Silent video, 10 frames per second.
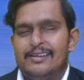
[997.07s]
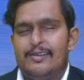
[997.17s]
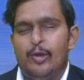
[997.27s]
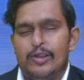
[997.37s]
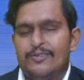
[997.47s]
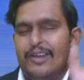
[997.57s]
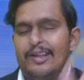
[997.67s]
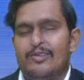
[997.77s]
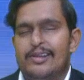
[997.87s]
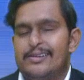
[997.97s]
Huge
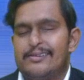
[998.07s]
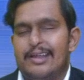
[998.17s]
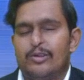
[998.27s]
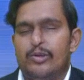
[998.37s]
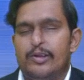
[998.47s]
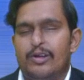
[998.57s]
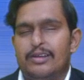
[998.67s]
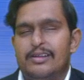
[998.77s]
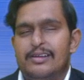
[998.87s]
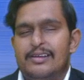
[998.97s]
fluctuations are going on.
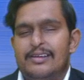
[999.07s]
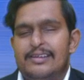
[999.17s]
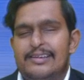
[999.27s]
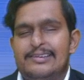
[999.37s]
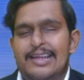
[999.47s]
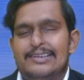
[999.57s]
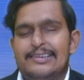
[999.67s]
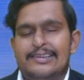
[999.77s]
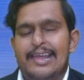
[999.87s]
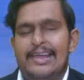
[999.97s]
In that
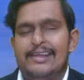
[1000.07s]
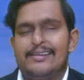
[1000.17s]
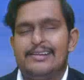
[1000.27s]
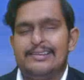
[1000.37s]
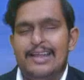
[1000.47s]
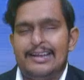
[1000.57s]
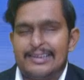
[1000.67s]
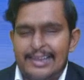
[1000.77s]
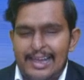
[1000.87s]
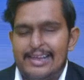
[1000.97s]

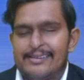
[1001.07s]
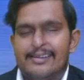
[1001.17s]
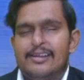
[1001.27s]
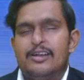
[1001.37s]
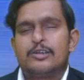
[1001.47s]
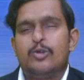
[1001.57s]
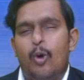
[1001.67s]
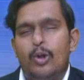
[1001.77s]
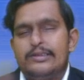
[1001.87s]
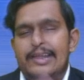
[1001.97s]
case,
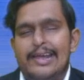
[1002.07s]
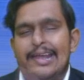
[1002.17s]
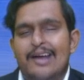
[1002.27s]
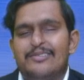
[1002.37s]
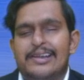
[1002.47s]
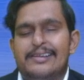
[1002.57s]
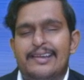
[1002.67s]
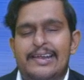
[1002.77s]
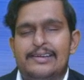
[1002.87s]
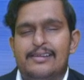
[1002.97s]
don't take average
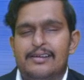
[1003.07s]
rate.